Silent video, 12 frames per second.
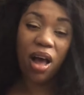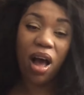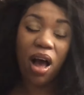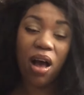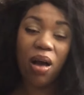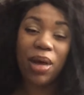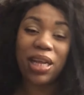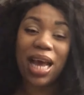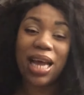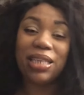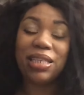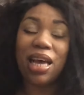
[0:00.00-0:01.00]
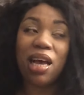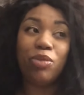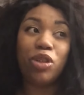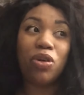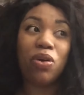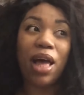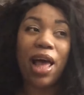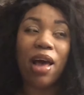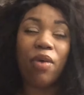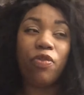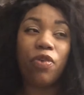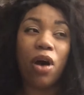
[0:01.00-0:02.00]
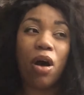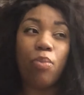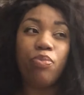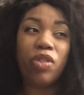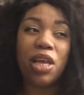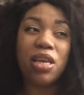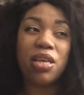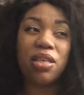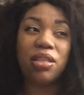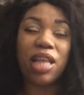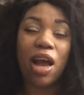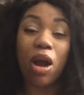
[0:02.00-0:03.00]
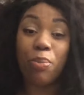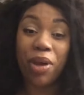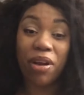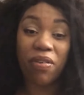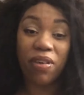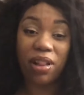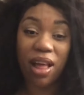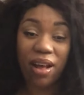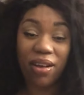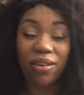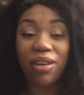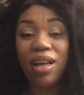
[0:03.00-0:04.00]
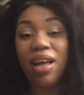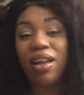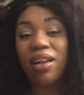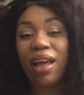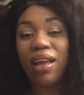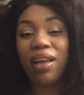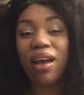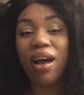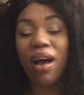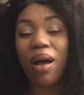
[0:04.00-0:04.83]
A lot of times you'll have things that are parallel, like